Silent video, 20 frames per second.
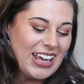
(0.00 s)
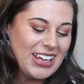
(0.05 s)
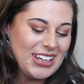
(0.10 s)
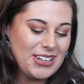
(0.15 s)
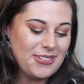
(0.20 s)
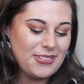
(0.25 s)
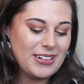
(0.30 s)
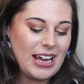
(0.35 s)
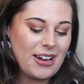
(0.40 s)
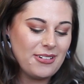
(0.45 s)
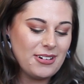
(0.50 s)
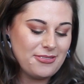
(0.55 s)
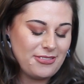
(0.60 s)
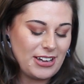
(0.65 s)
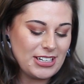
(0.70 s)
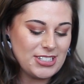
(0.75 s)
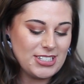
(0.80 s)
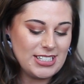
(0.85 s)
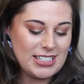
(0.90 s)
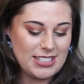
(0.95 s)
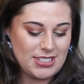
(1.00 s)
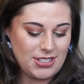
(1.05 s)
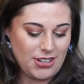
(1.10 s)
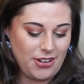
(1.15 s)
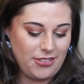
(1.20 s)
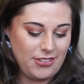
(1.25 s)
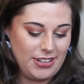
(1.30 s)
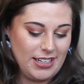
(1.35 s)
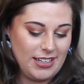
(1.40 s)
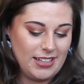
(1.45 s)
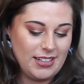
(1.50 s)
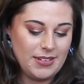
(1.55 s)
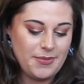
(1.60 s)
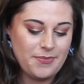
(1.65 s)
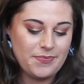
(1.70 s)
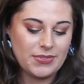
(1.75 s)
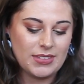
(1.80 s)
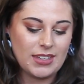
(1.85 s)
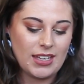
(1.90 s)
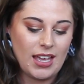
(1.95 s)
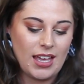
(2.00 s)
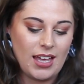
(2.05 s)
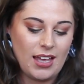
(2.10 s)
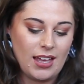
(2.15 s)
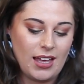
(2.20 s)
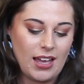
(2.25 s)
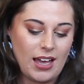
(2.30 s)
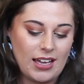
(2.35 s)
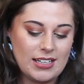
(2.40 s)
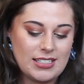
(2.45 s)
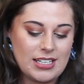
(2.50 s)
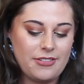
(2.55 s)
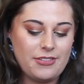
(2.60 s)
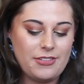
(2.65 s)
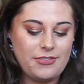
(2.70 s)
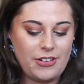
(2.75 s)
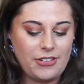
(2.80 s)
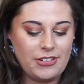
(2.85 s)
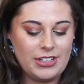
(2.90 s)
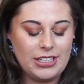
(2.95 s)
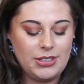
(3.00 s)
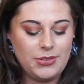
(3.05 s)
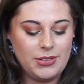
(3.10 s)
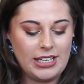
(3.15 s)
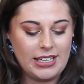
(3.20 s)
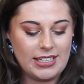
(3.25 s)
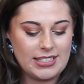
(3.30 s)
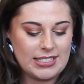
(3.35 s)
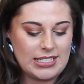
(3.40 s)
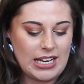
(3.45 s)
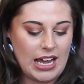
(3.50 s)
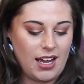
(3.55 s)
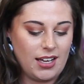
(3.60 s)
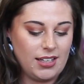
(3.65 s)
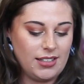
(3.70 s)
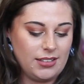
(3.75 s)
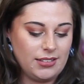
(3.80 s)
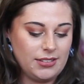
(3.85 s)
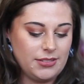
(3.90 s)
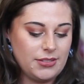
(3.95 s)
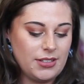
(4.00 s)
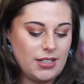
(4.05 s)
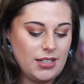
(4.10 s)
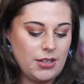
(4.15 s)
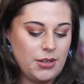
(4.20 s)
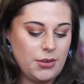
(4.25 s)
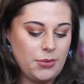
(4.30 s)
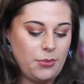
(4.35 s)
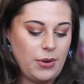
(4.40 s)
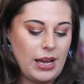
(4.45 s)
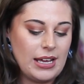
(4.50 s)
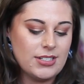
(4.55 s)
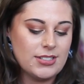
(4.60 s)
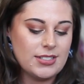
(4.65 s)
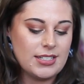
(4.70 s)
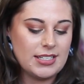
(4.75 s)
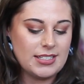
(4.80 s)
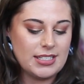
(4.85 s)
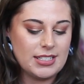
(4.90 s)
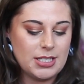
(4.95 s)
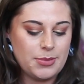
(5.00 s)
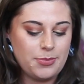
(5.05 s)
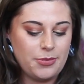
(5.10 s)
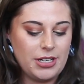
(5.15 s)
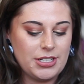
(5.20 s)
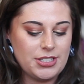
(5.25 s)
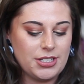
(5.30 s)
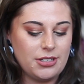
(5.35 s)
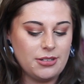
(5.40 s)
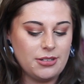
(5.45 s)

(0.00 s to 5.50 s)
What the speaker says: You are now a fashion historian and have a very unique style. Where does this inspiration